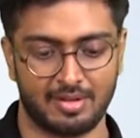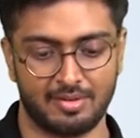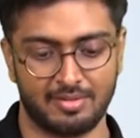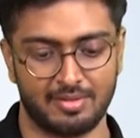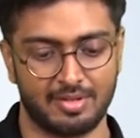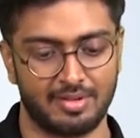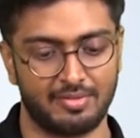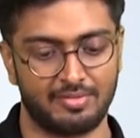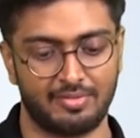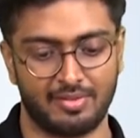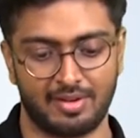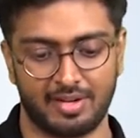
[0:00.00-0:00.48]

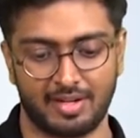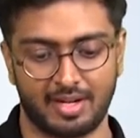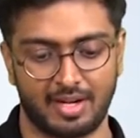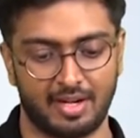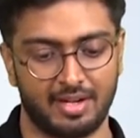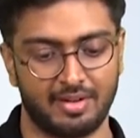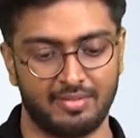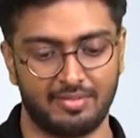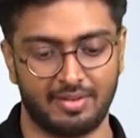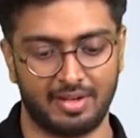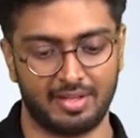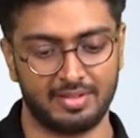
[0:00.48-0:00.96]
now different
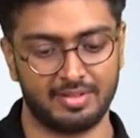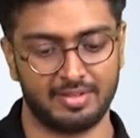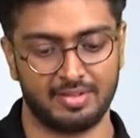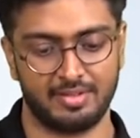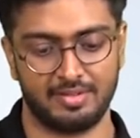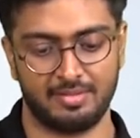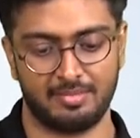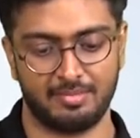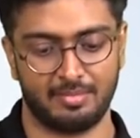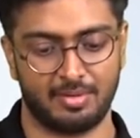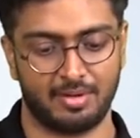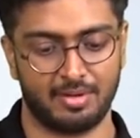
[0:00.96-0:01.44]
kind of
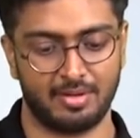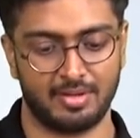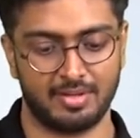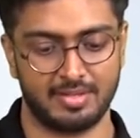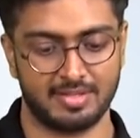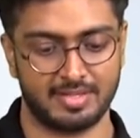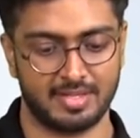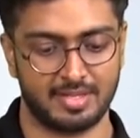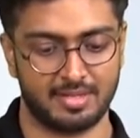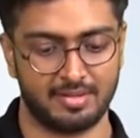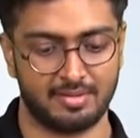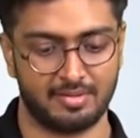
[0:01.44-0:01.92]
other
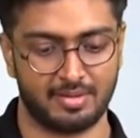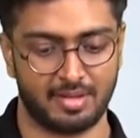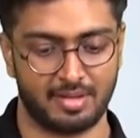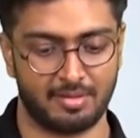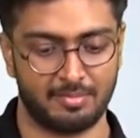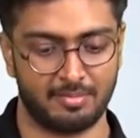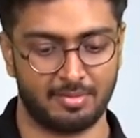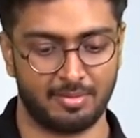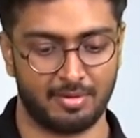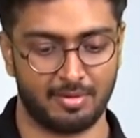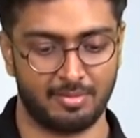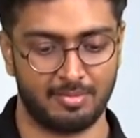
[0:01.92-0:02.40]
models that you
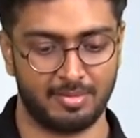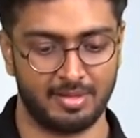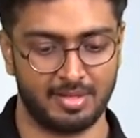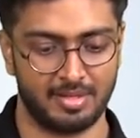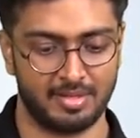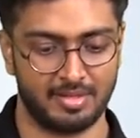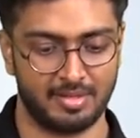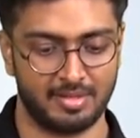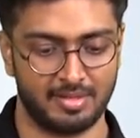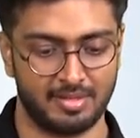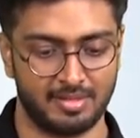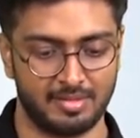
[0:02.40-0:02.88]
can
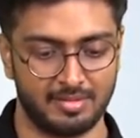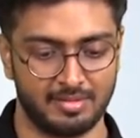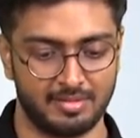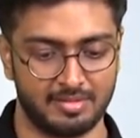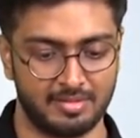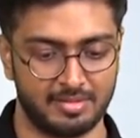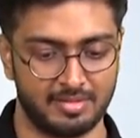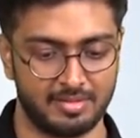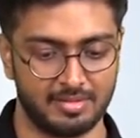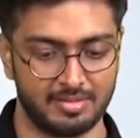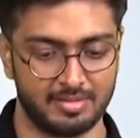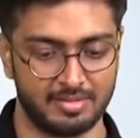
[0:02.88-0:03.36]
probably
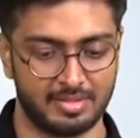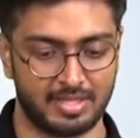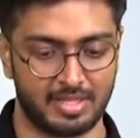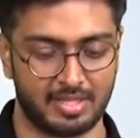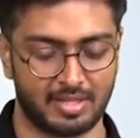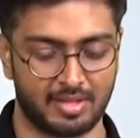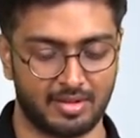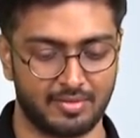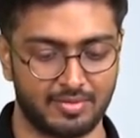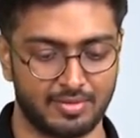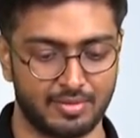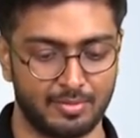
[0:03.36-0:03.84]
uh,
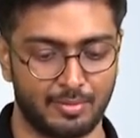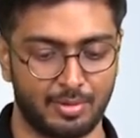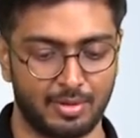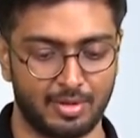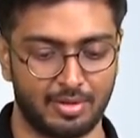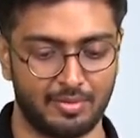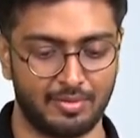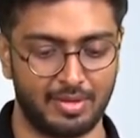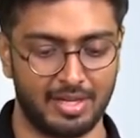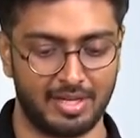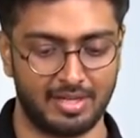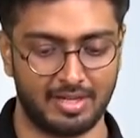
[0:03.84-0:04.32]
think of so
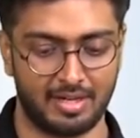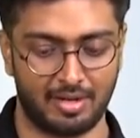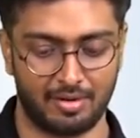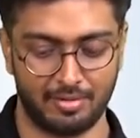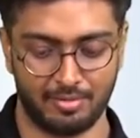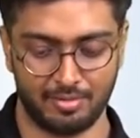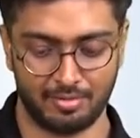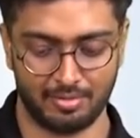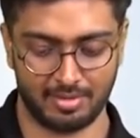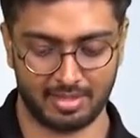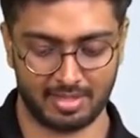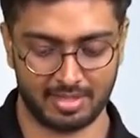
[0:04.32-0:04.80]
what we are
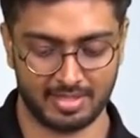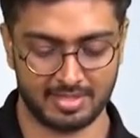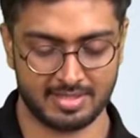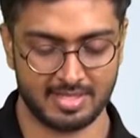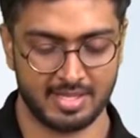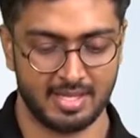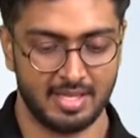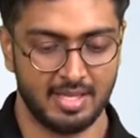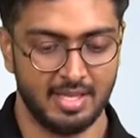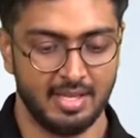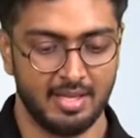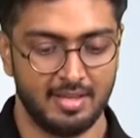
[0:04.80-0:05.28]
now doing is
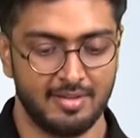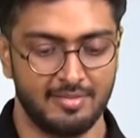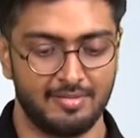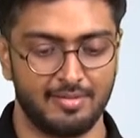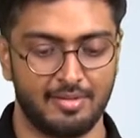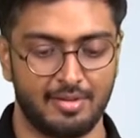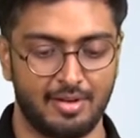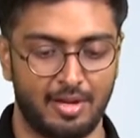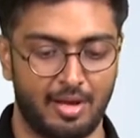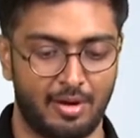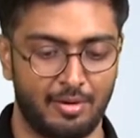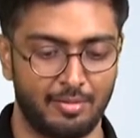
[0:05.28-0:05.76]

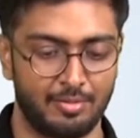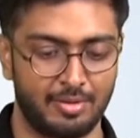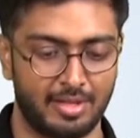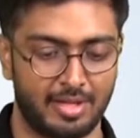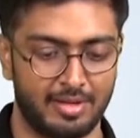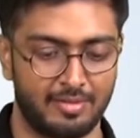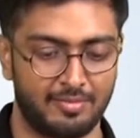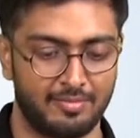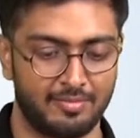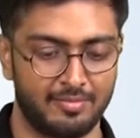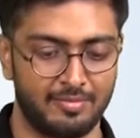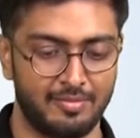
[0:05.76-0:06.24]
now
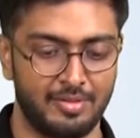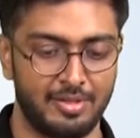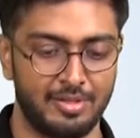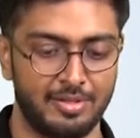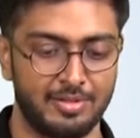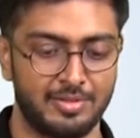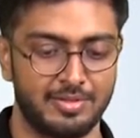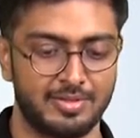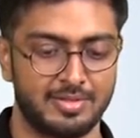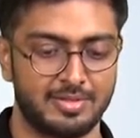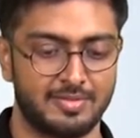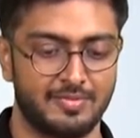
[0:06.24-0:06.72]
that we
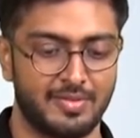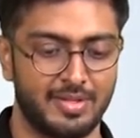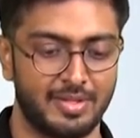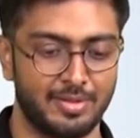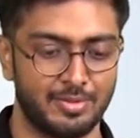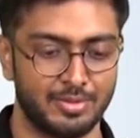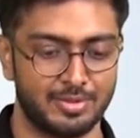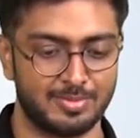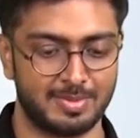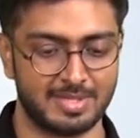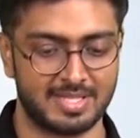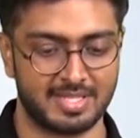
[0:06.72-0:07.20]
use we
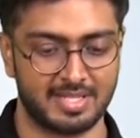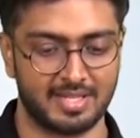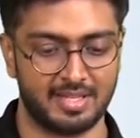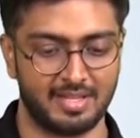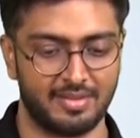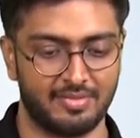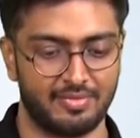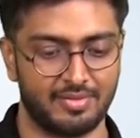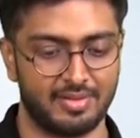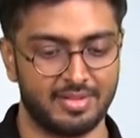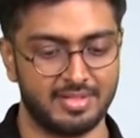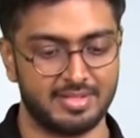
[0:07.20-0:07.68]
use
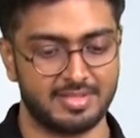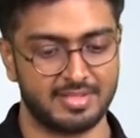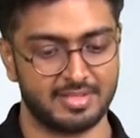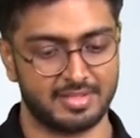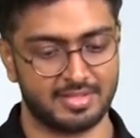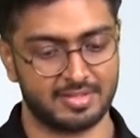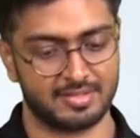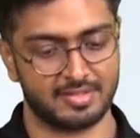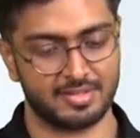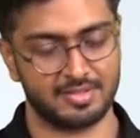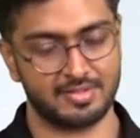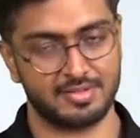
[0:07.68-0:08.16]
basically first
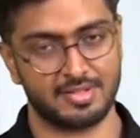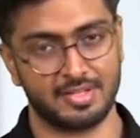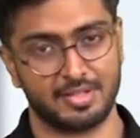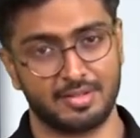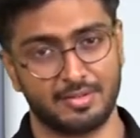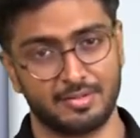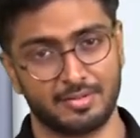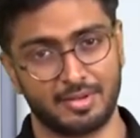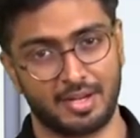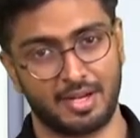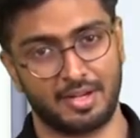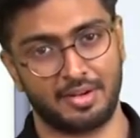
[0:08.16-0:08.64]
decision
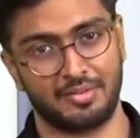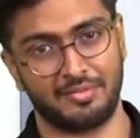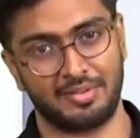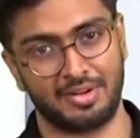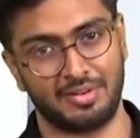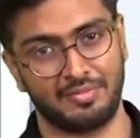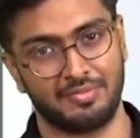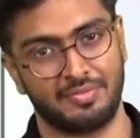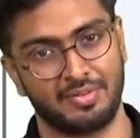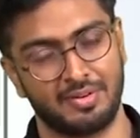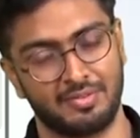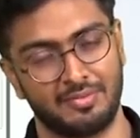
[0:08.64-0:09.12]
tree to kind of
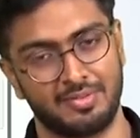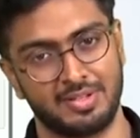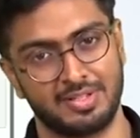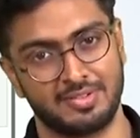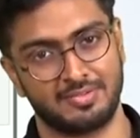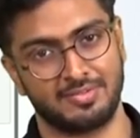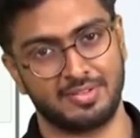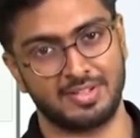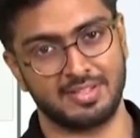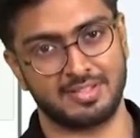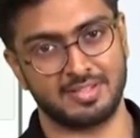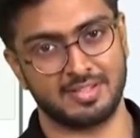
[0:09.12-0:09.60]
infer
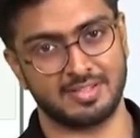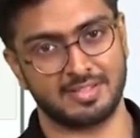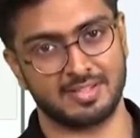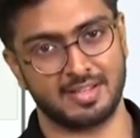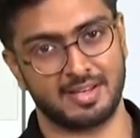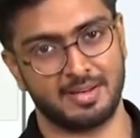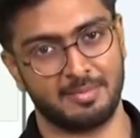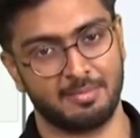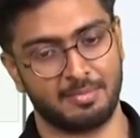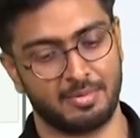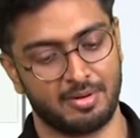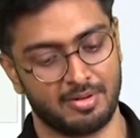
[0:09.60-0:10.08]
which features
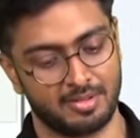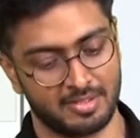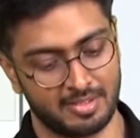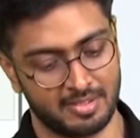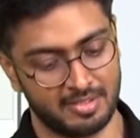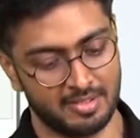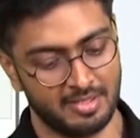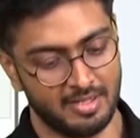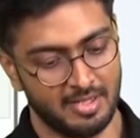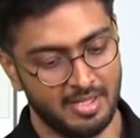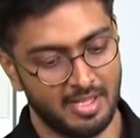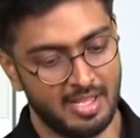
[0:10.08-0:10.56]
are
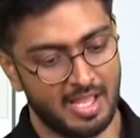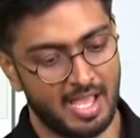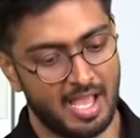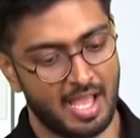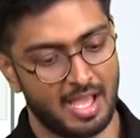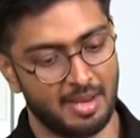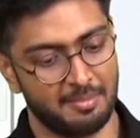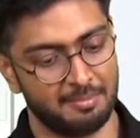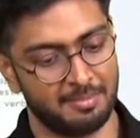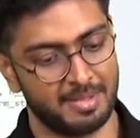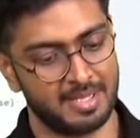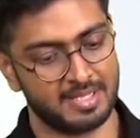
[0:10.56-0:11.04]
important
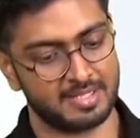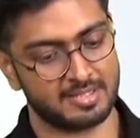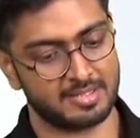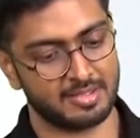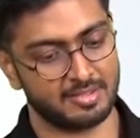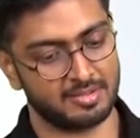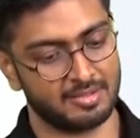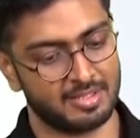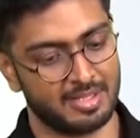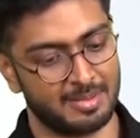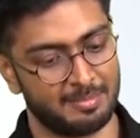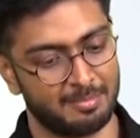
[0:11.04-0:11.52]
and based
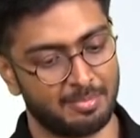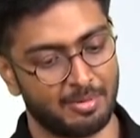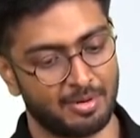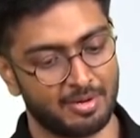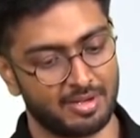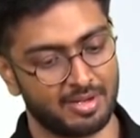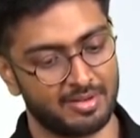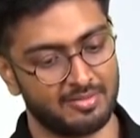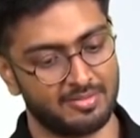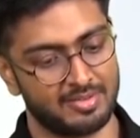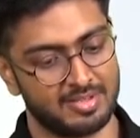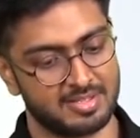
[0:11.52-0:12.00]
on the
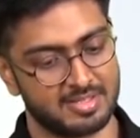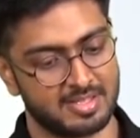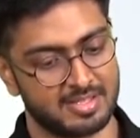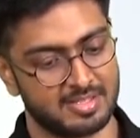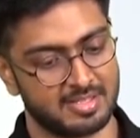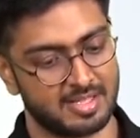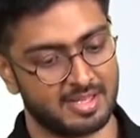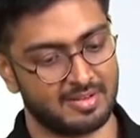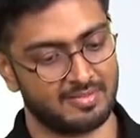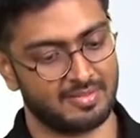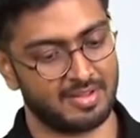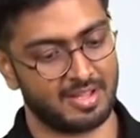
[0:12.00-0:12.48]
important
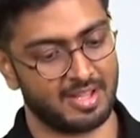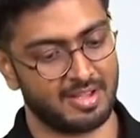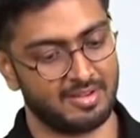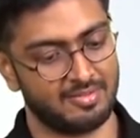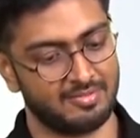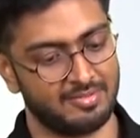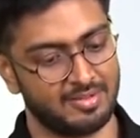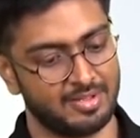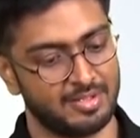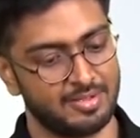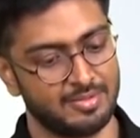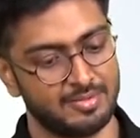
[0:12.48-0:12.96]
features that we
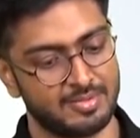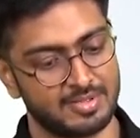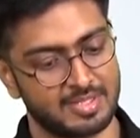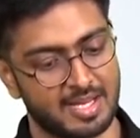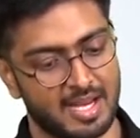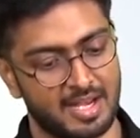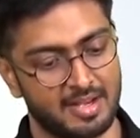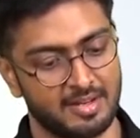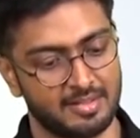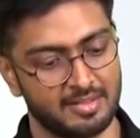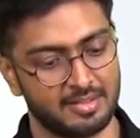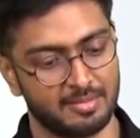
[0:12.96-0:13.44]
have we use
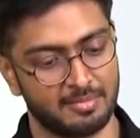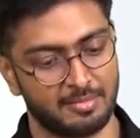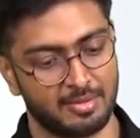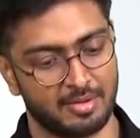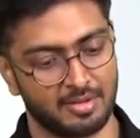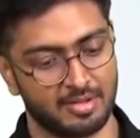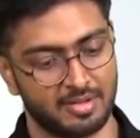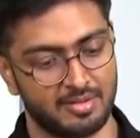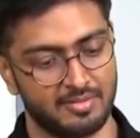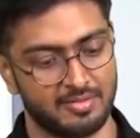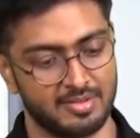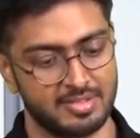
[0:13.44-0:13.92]
another
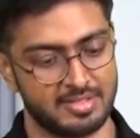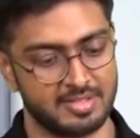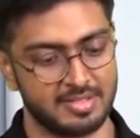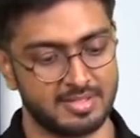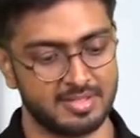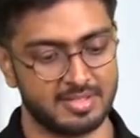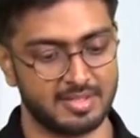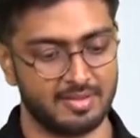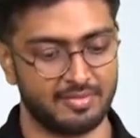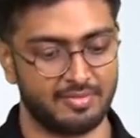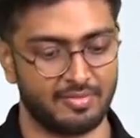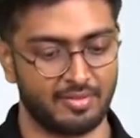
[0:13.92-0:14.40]
model which
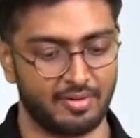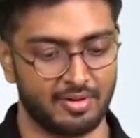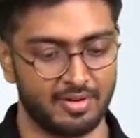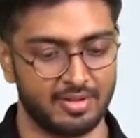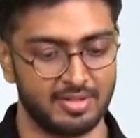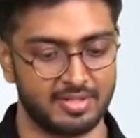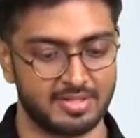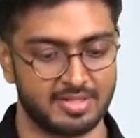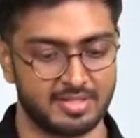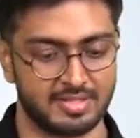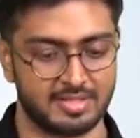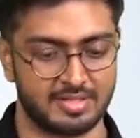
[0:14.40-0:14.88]
is a
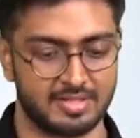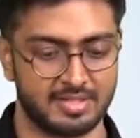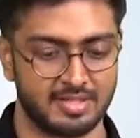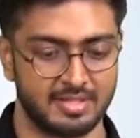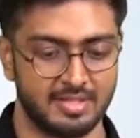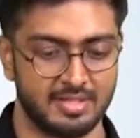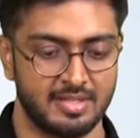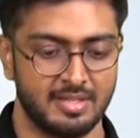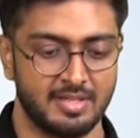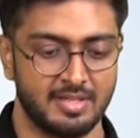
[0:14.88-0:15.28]
forest